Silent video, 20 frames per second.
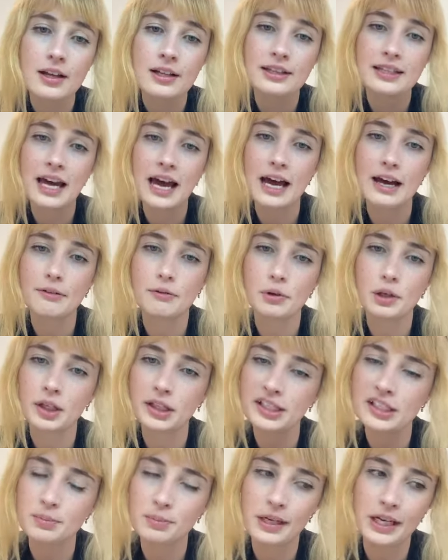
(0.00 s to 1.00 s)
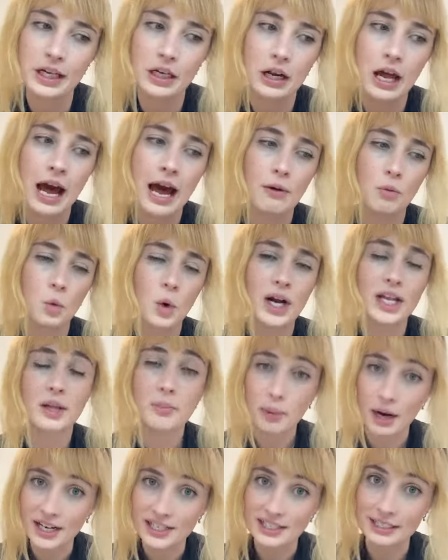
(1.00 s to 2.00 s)
that will explain why the
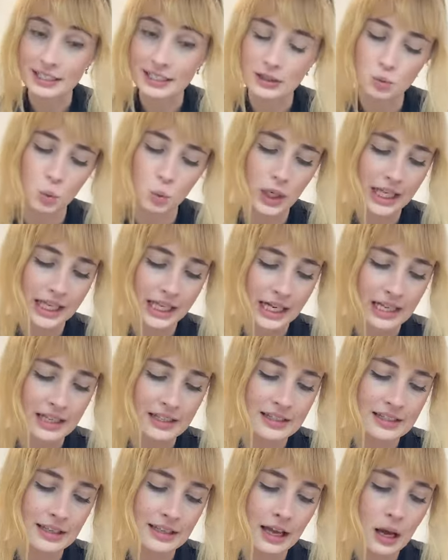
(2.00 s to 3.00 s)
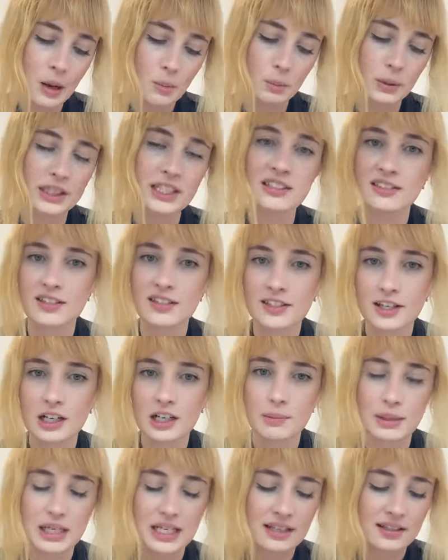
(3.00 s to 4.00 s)
pricing is what it is but this is
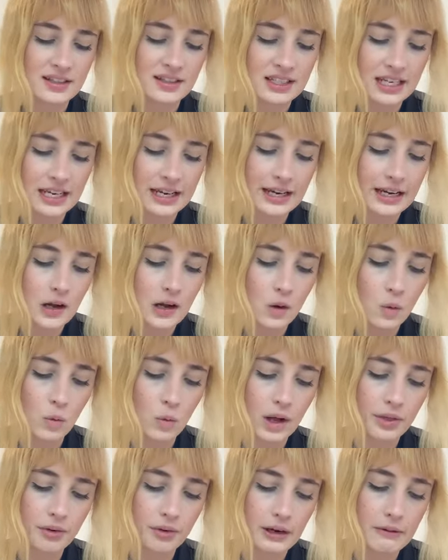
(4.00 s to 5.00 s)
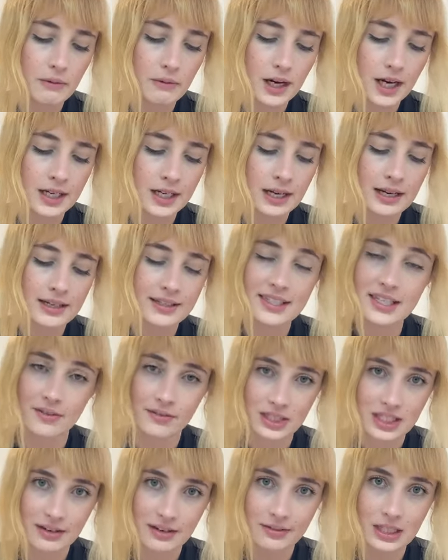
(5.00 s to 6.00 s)
gonna be
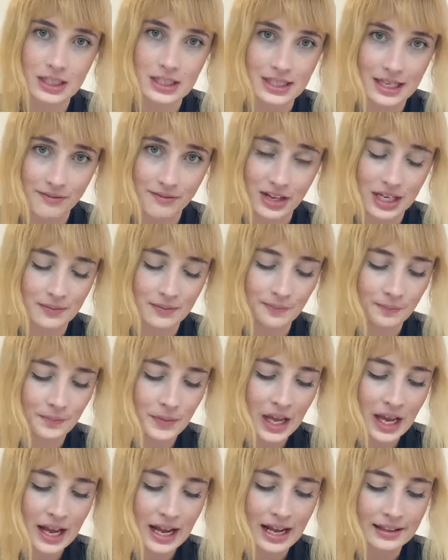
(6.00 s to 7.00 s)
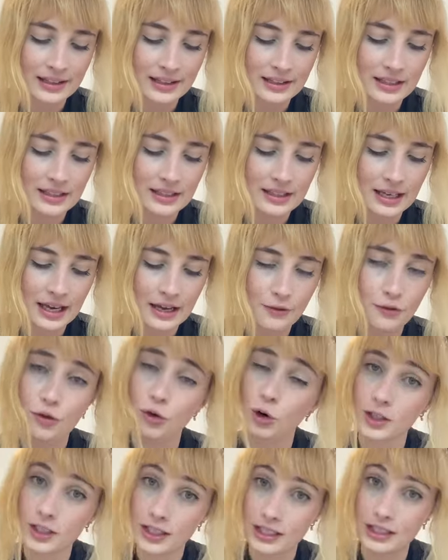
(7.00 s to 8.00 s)
Z131777, and this is a
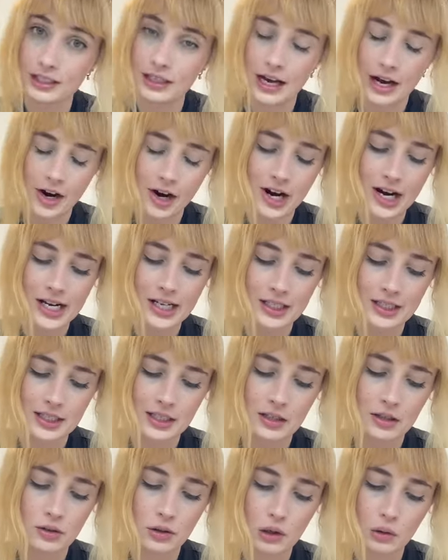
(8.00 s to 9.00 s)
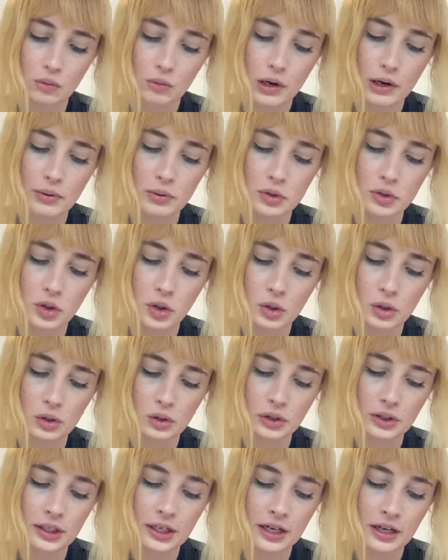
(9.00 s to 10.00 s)
14 karat rose
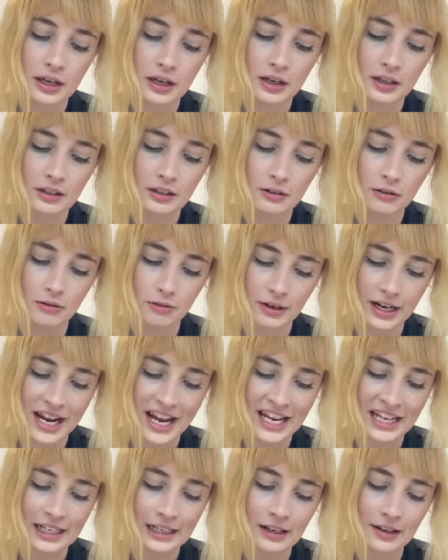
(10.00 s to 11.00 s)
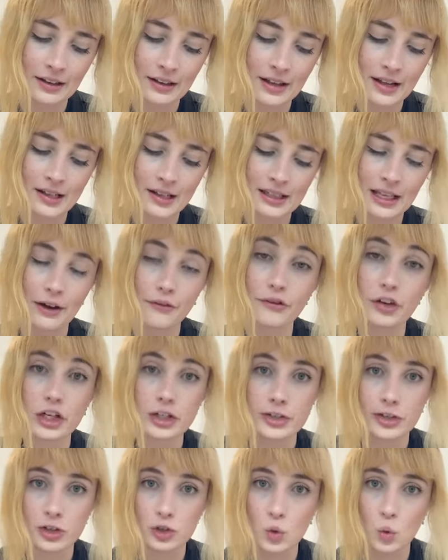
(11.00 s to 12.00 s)
gold ring that
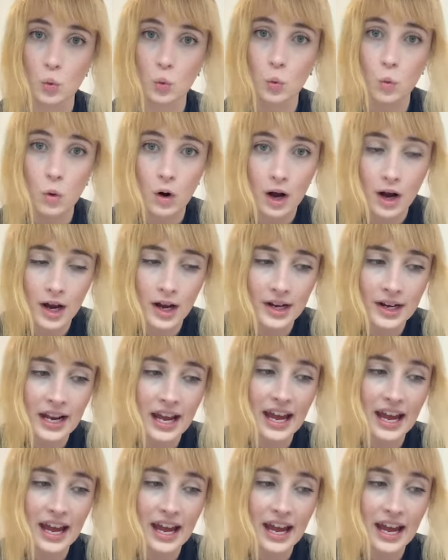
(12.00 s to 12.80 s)
features one